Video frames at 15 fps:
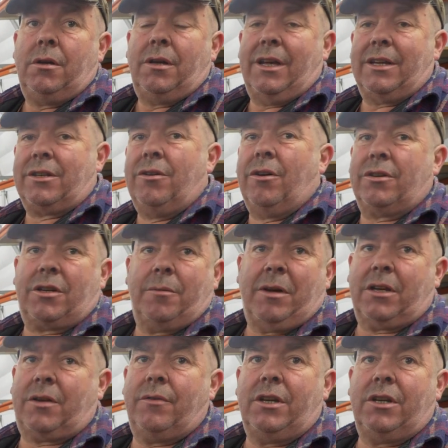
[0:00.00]
It's not so
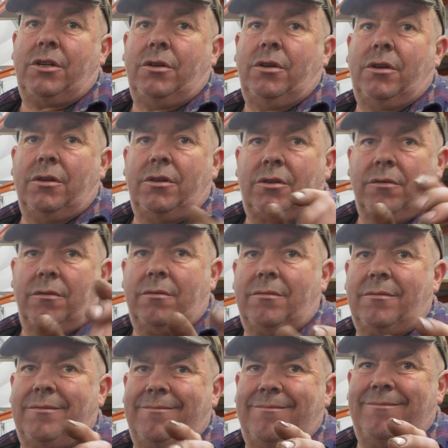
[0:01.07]
much of an issue, you can sort of
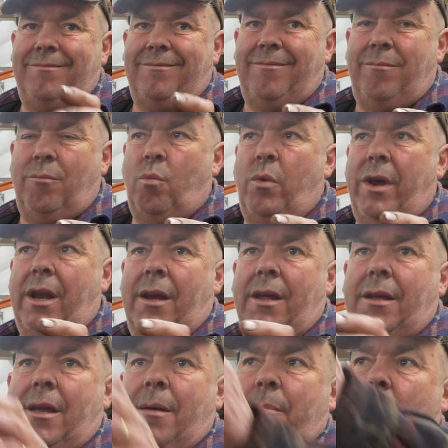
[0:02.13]
wiggle
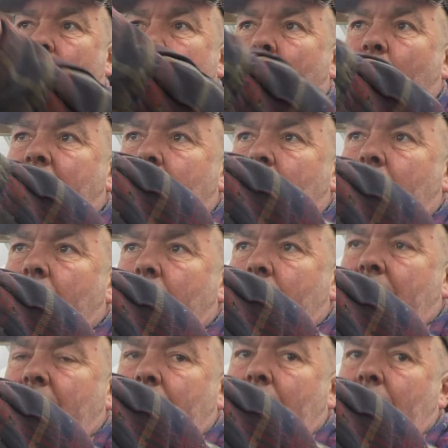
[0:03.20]
it, get by, but when you're
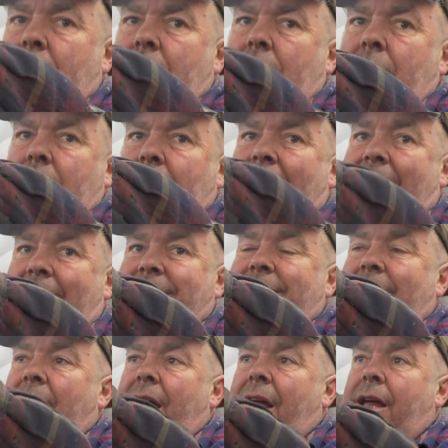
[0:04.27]
using it as
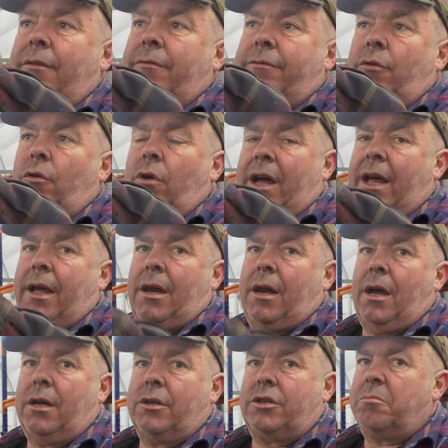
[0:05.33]
a full hand
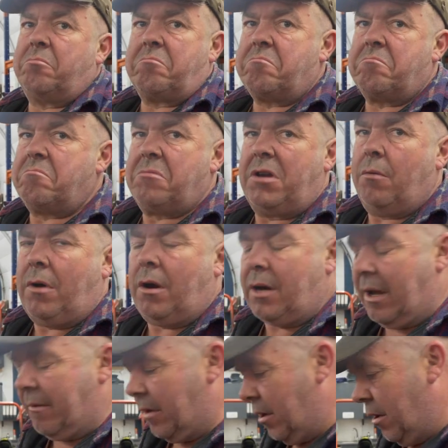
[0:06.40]
clutch, it won't
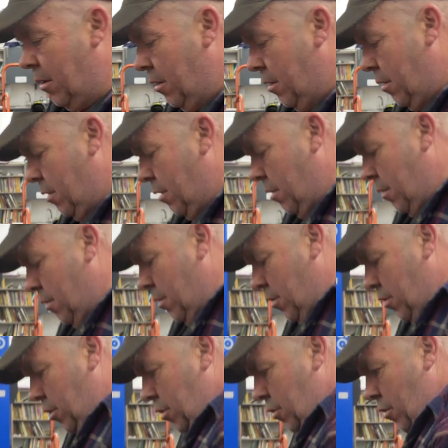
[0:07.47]
have it.
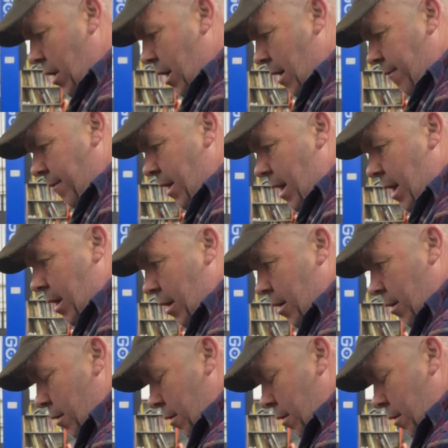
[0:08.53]
It's just not enough there, you know.